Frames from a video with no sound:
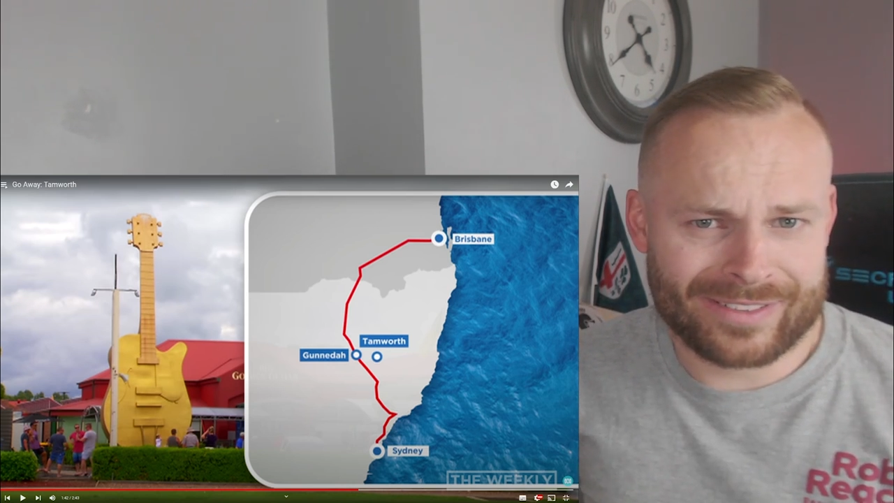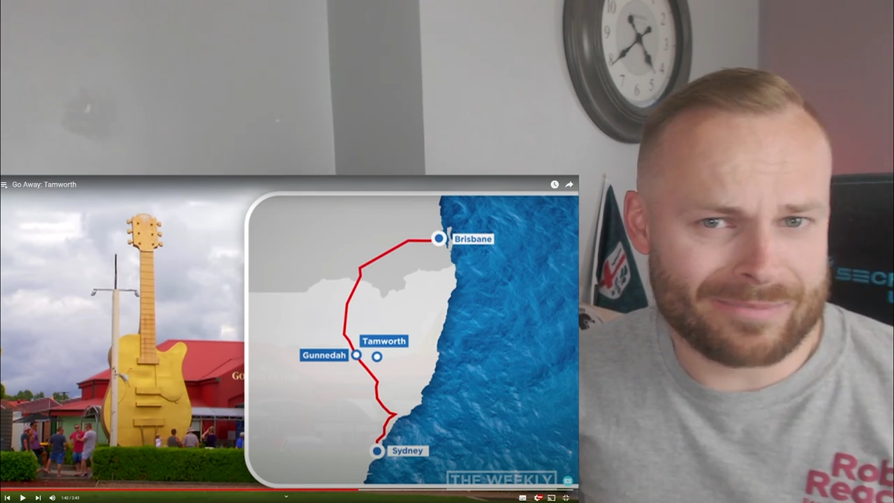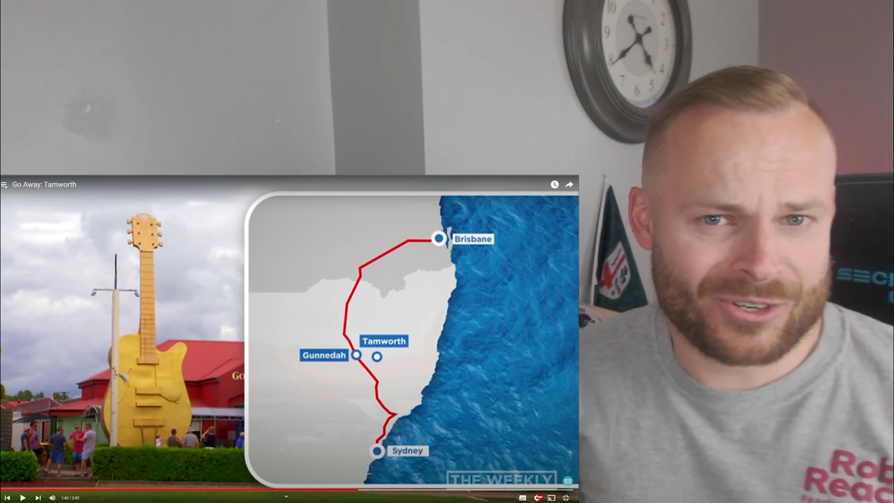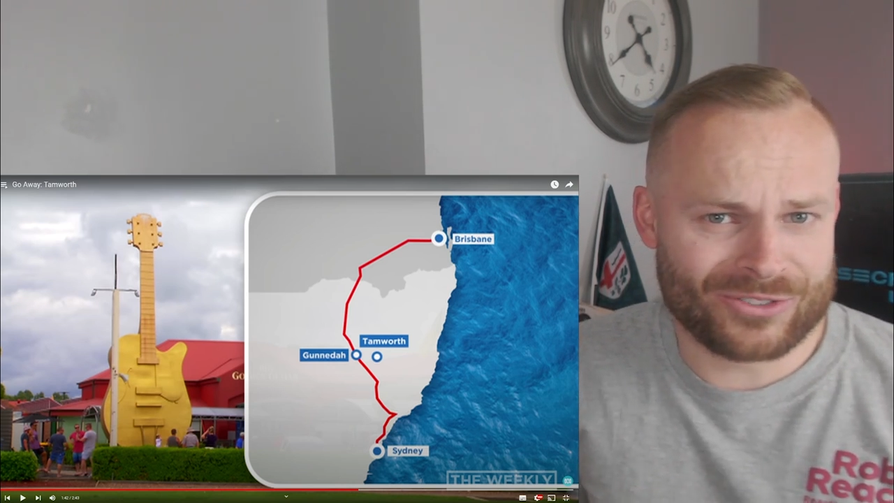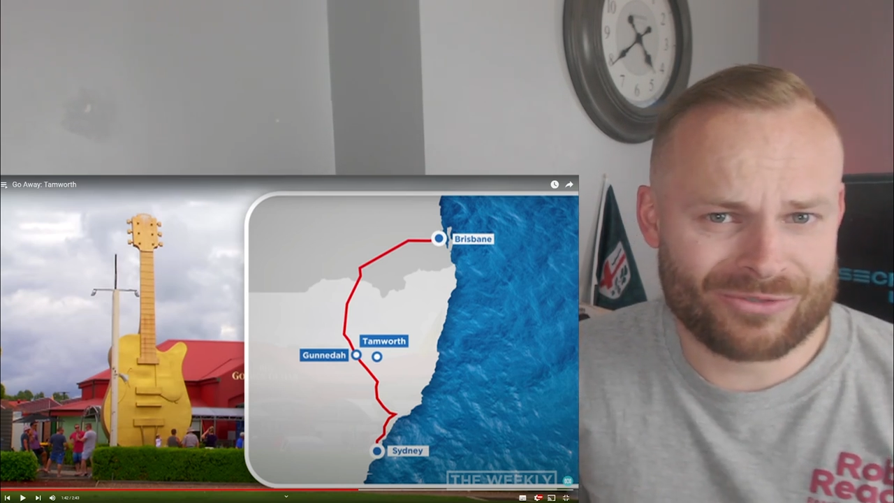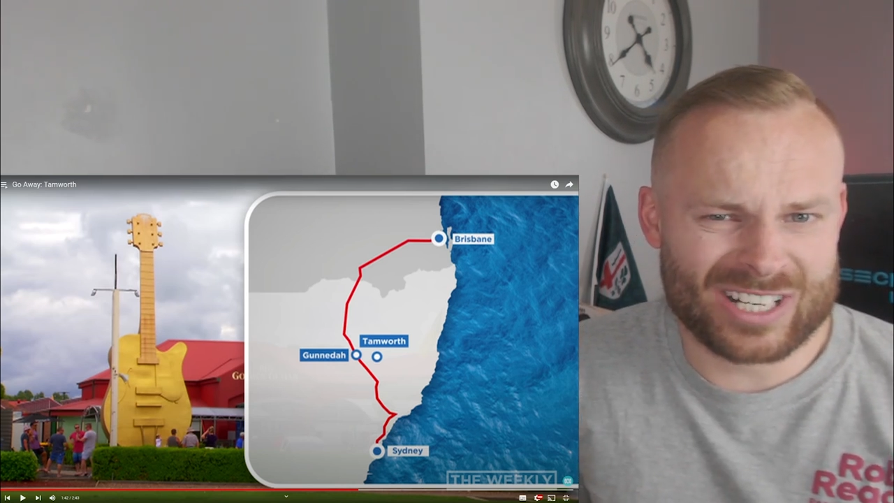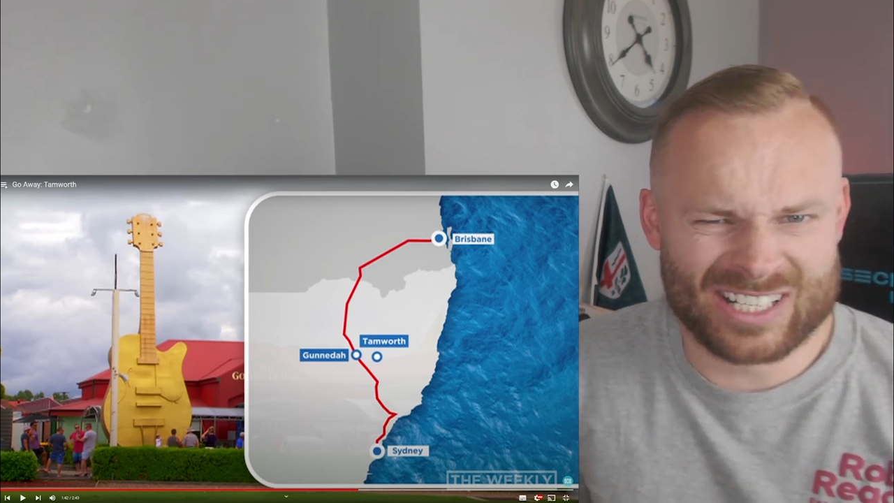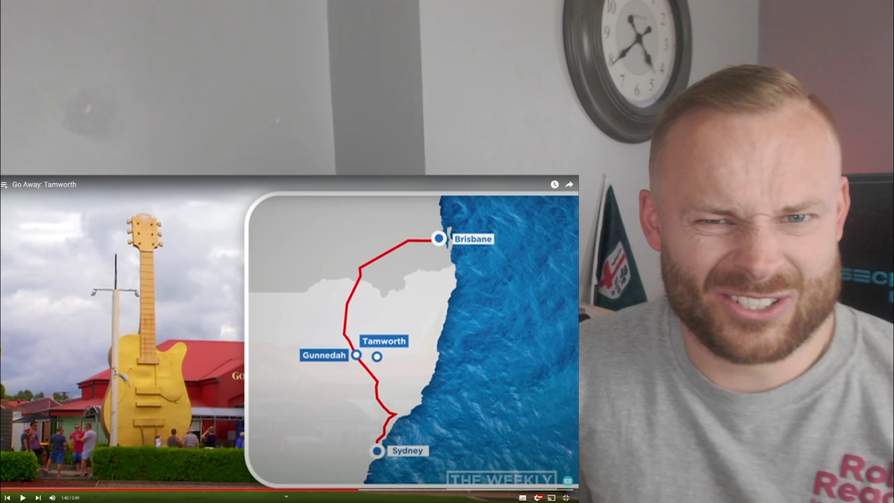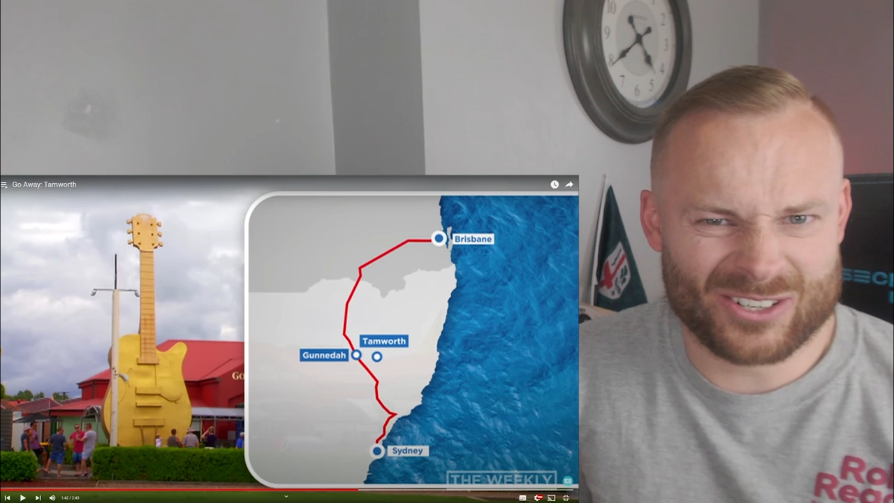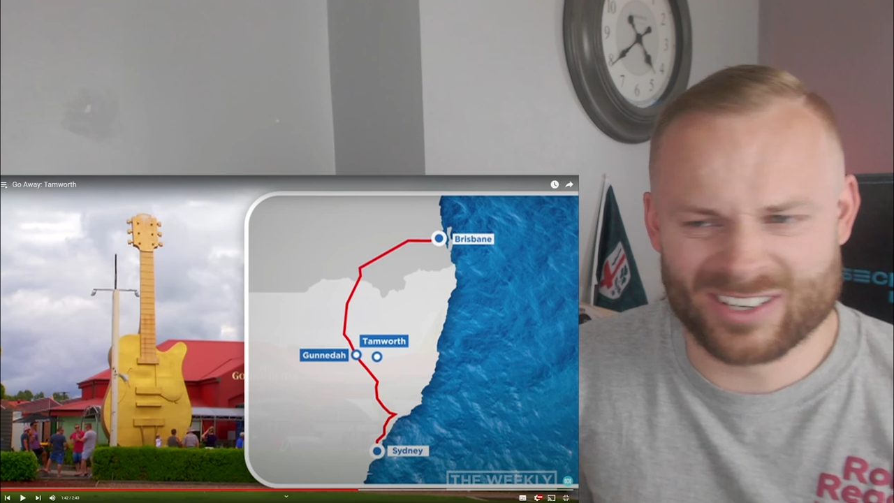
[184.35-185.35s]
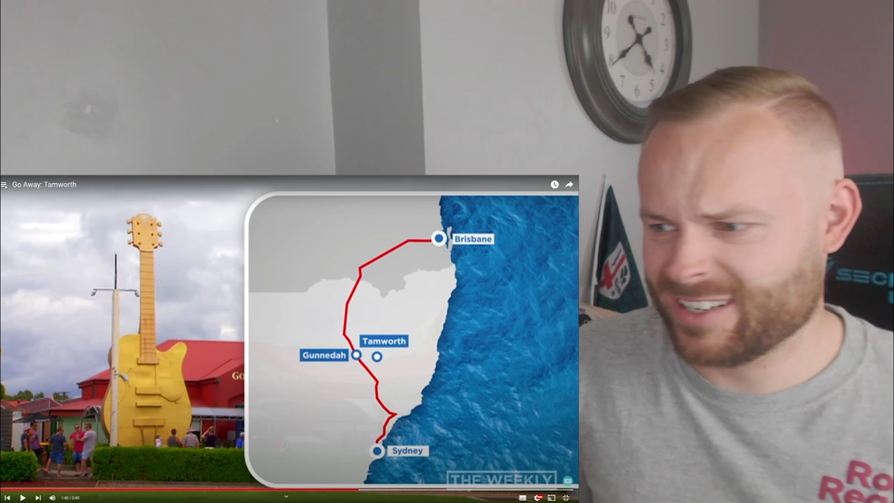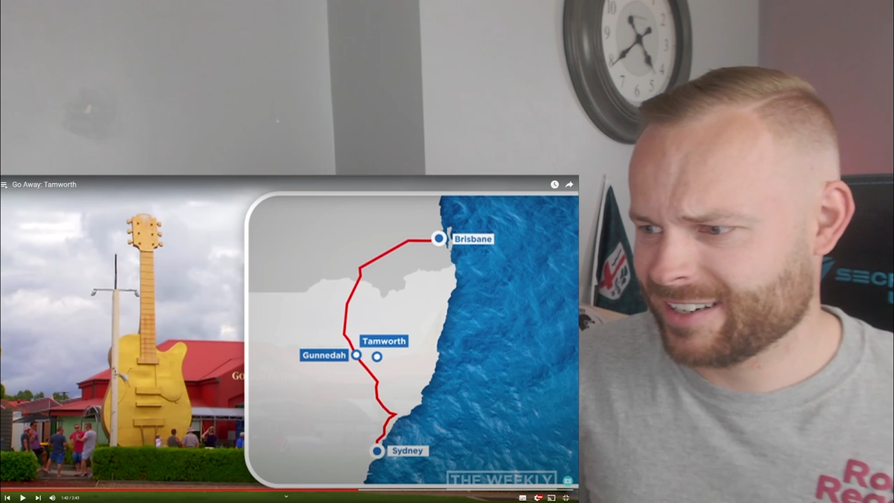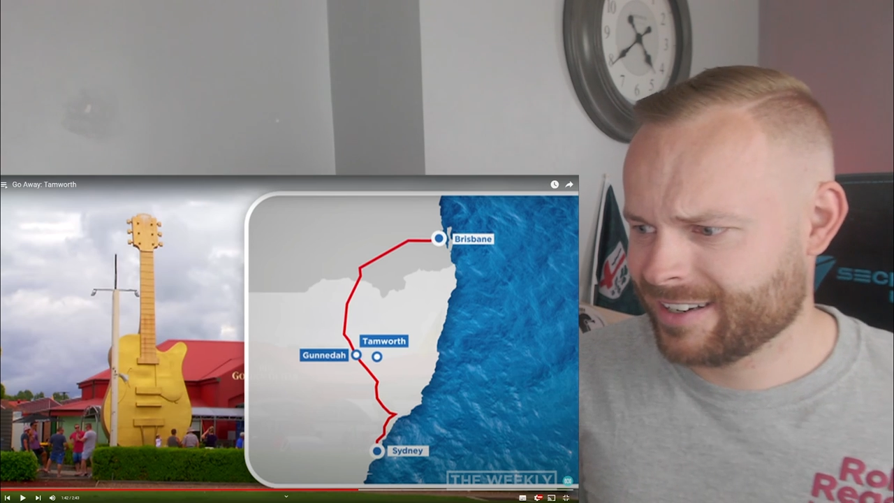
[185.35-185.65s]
I'm not really sorry.